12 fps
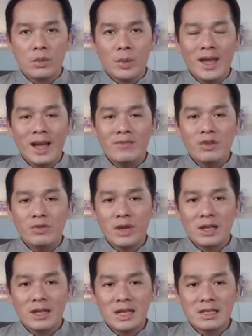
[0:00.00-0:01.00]
We have to
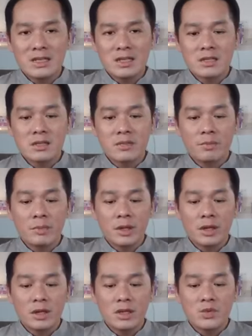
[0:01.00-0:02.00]
realize this,
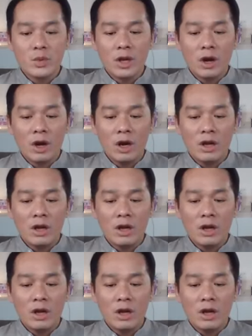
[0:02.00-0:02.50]
because we